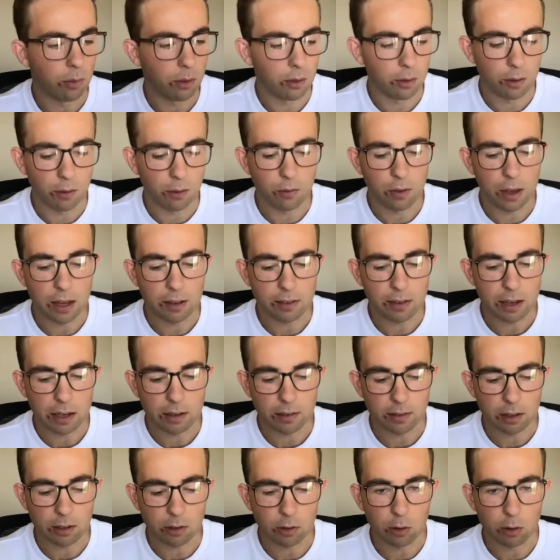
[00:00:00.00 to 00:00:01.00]
the
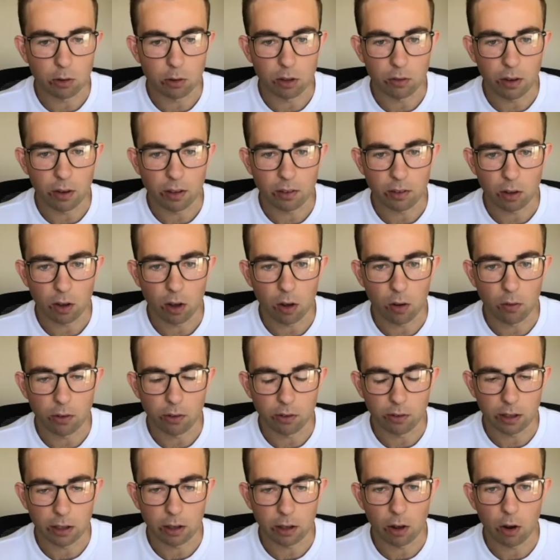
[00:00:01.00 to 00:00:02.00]
fantastic news of us
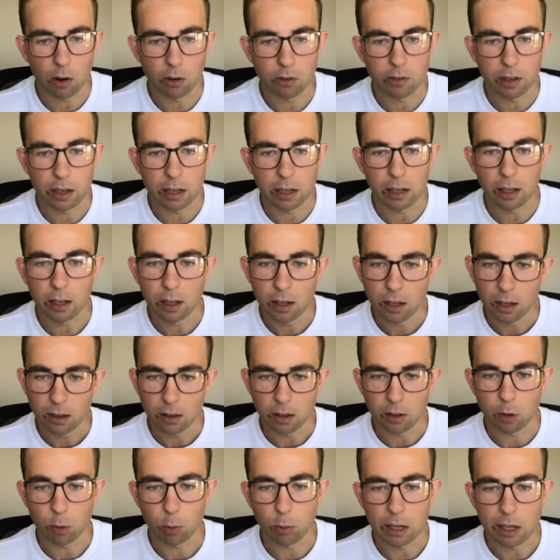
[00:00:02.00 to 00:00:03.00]
obviously hosting the
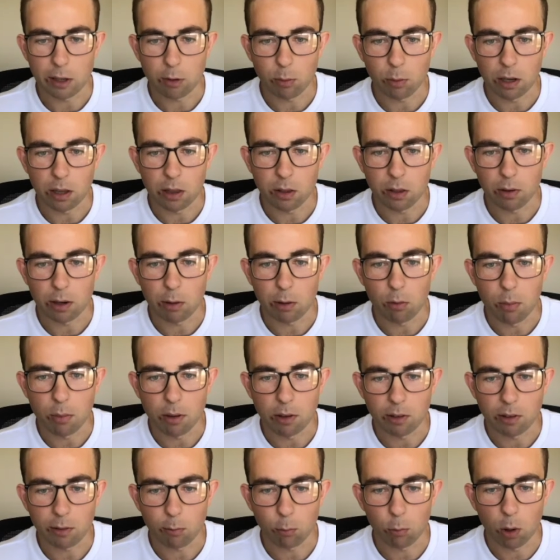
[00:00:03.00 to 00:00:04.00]
2023
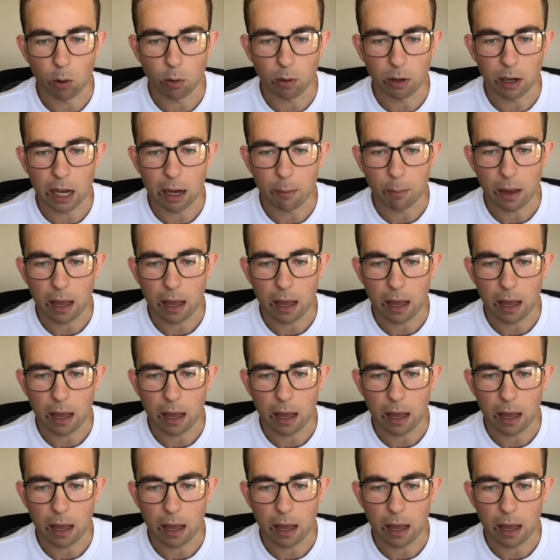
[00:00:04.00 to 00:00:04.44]
Women's World Cup,